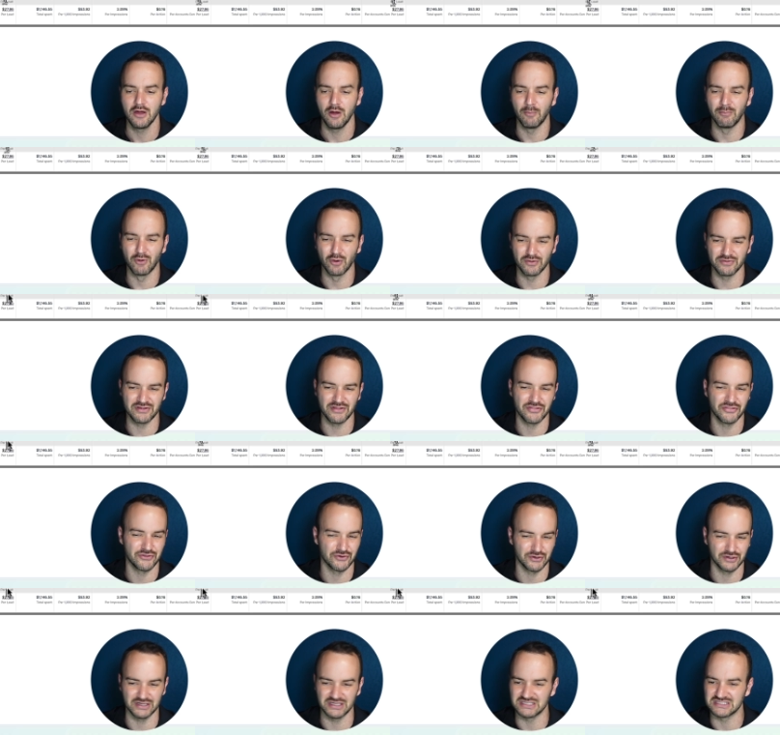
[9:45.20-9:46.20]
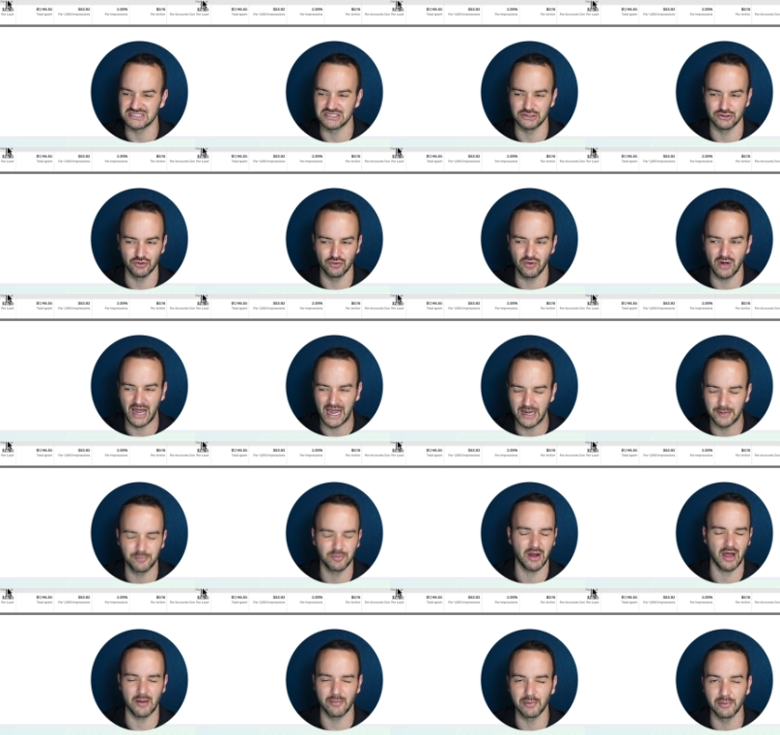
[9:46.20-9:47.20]
more than 32, I'd
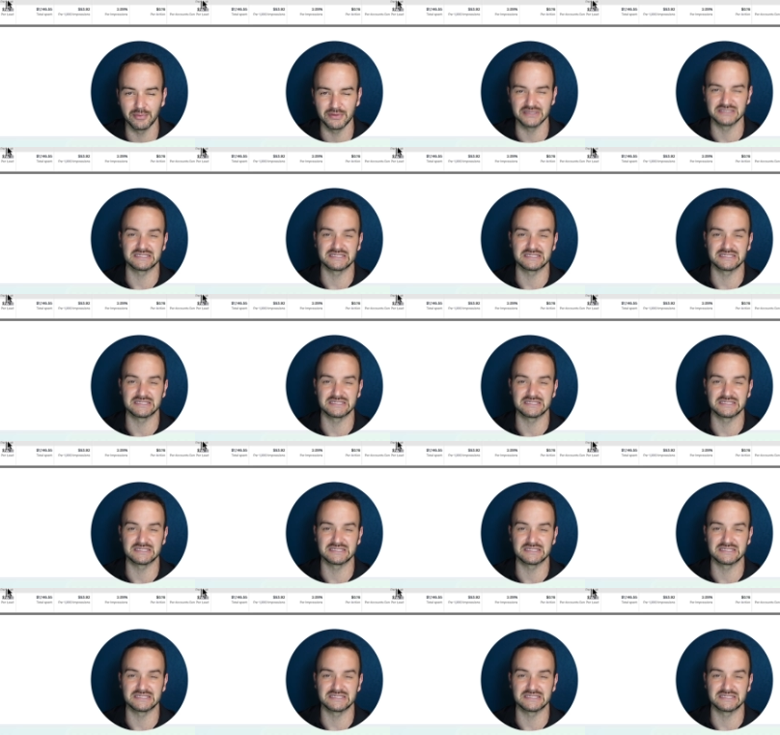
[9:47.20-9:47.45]
probably